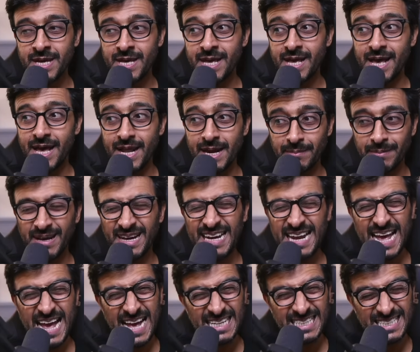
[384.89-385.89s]
and I'm going to
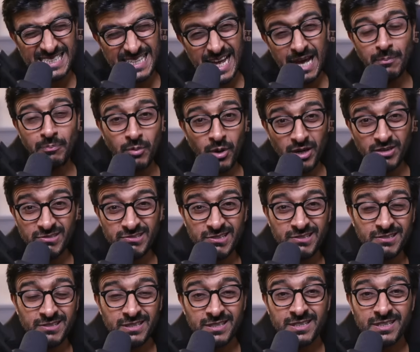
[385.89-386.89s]
ask that process
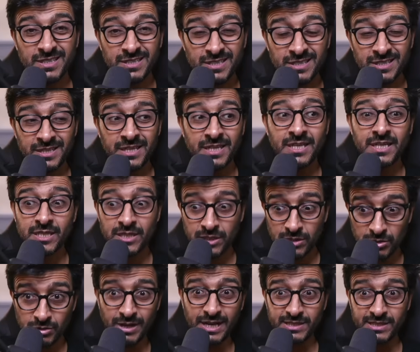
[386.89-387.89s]
to
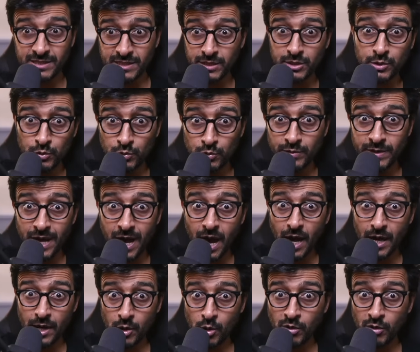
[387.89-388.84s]
actually do the I.O.